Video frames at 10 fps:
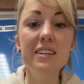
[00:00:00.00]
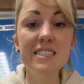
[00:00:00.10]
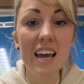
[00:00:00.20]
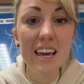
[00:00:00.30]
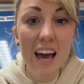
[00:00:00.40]

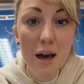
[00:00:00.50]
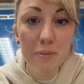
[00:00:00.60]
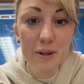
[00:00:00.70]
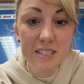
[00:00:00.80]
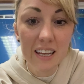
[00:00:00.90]
Take care,
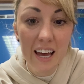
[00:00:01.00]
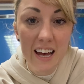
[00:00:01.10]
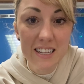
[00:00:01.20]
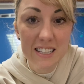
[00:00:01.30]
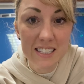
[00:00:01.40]
boys and
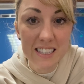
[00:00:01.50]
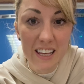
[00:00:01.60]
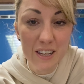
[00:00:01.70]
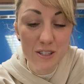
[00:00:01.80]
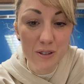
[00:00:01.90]
girls. See
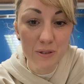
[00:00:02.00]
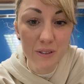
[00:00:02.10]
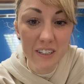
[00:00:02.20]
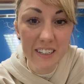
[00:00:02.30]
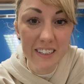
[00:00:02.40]
you soon.